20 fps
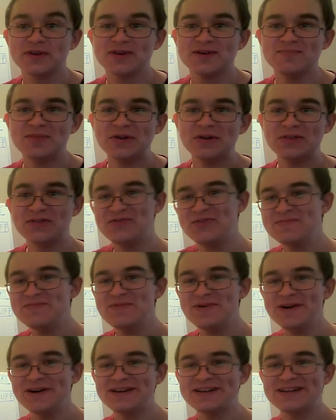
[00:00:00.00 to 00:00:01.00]
But the fun
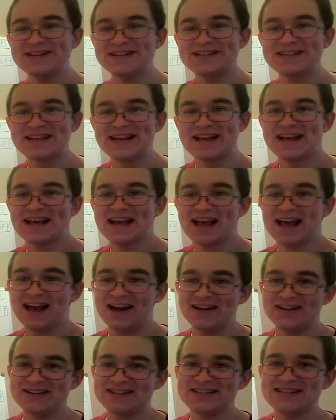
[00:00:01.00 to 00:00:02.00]
part is,
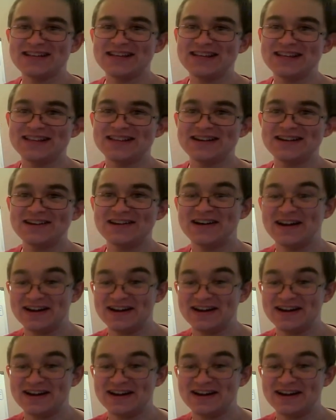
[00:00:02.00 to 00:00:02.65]
how does it get there,